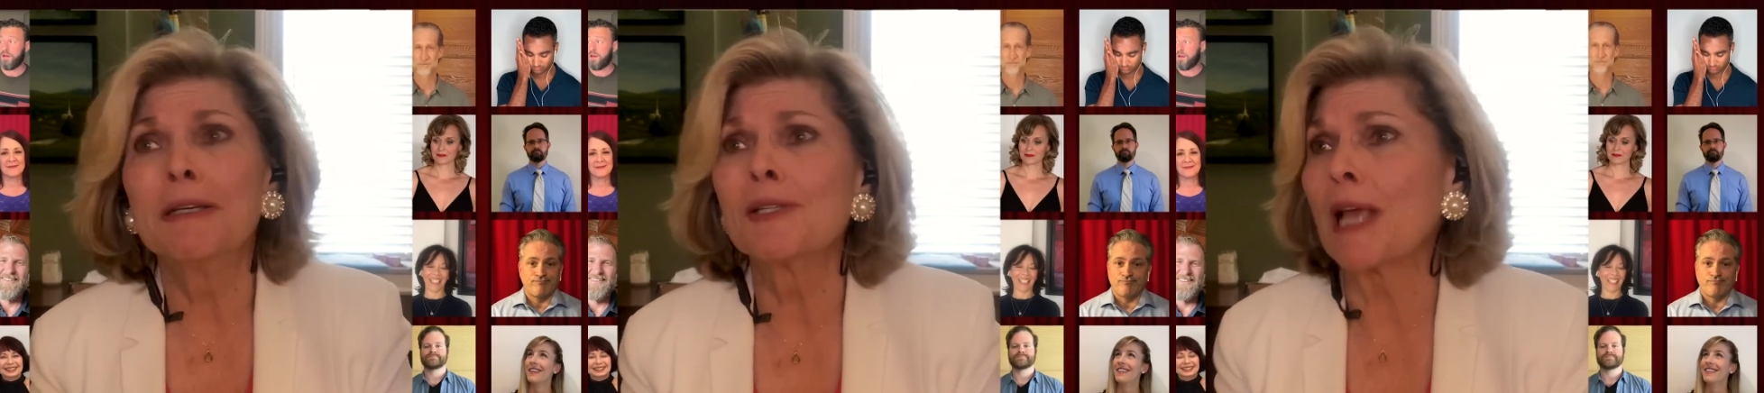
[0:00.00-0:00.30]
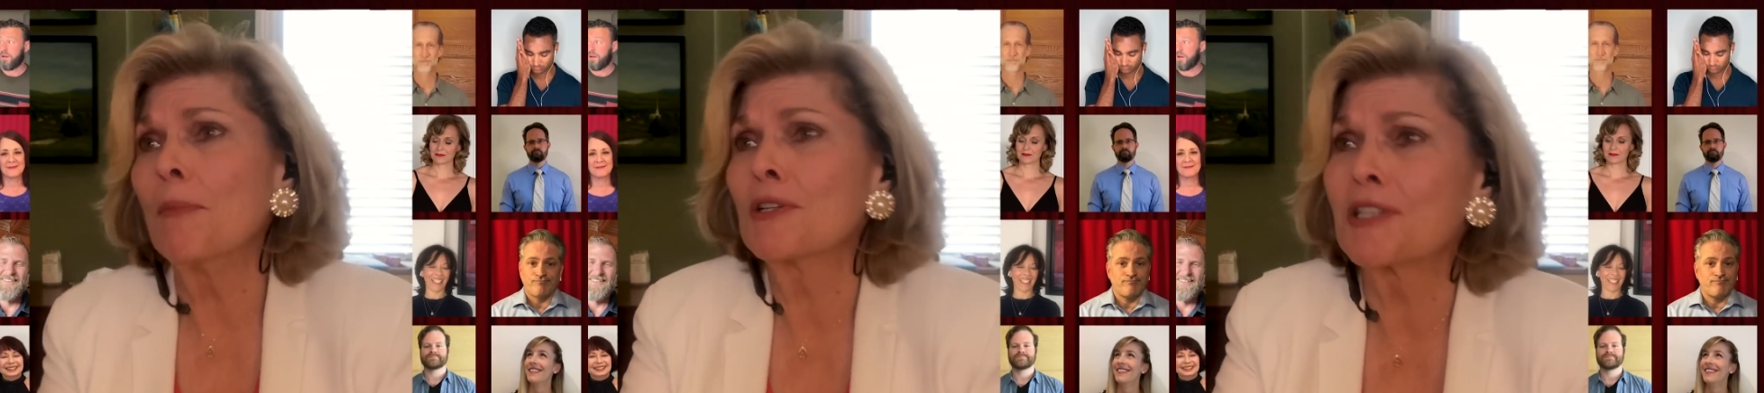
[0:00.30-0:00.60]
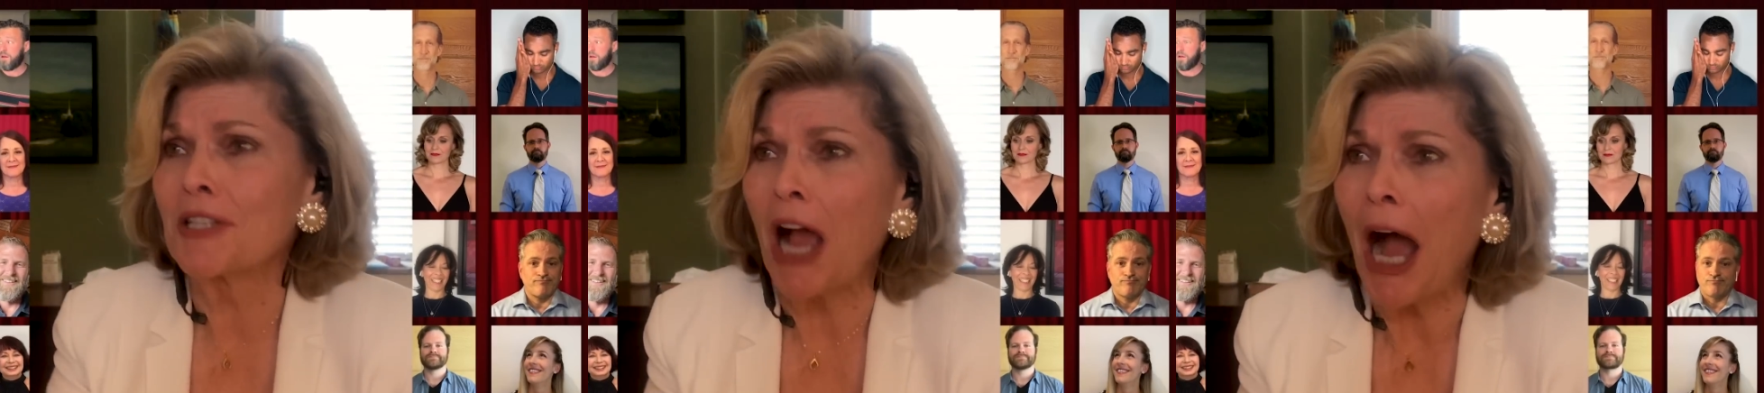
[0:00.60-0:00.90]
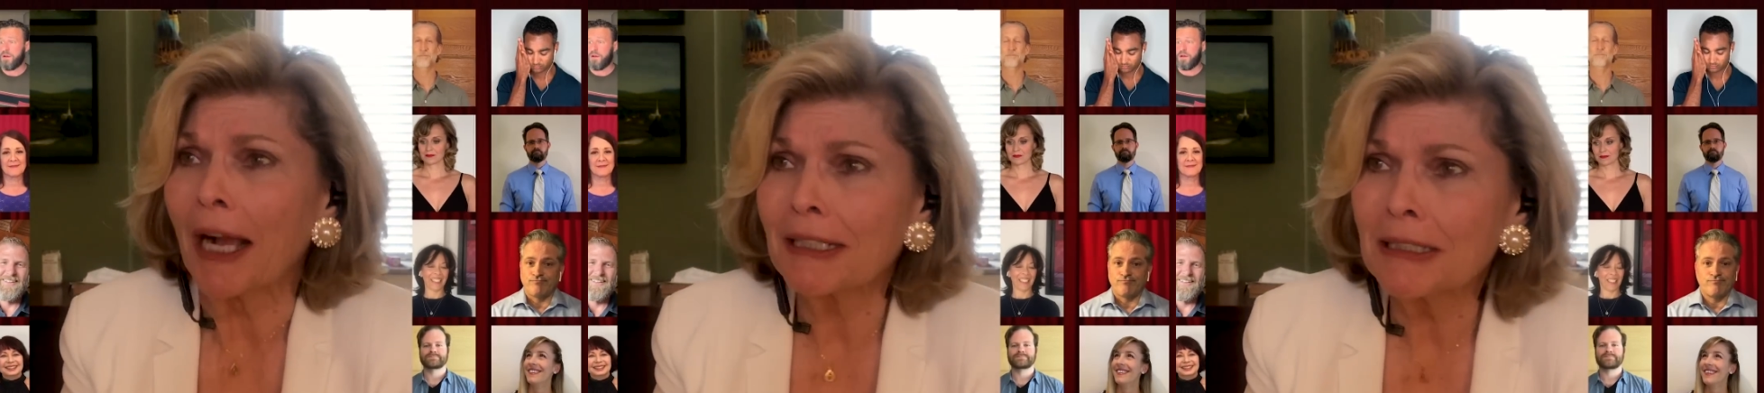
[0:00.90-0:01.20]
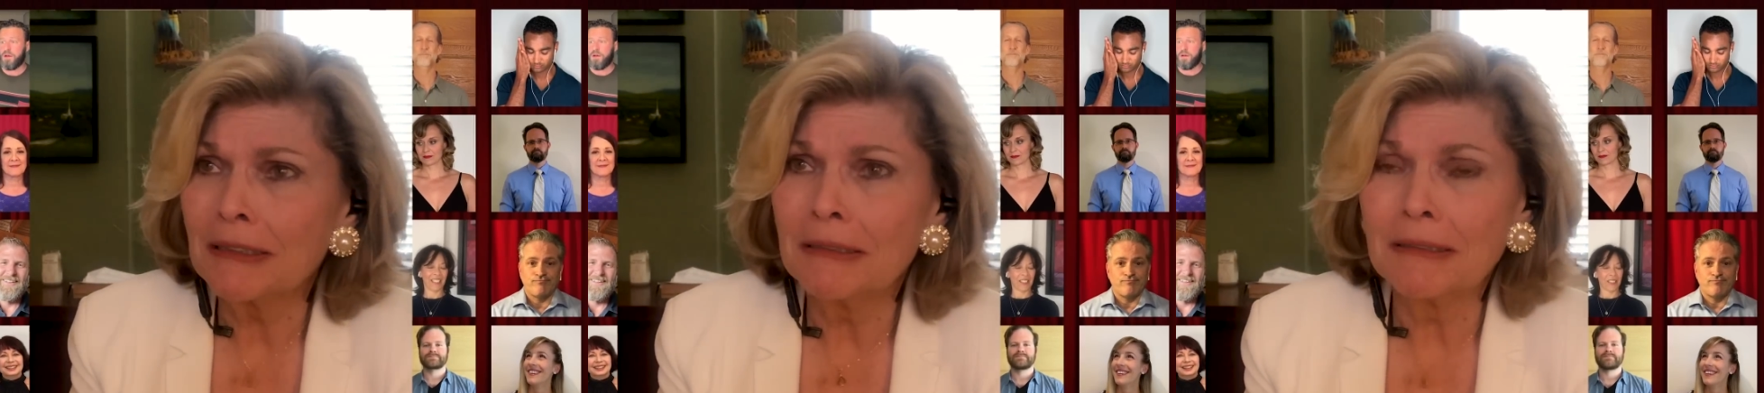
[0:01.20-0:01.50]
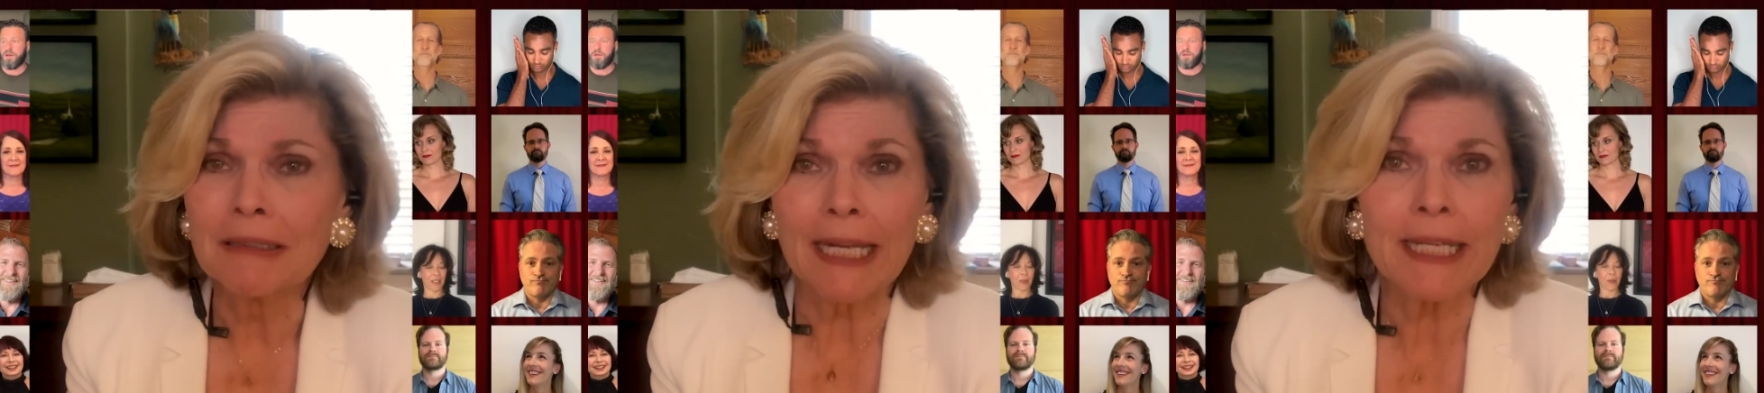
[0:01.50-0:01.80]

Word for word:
Speaker 1: summer stock, and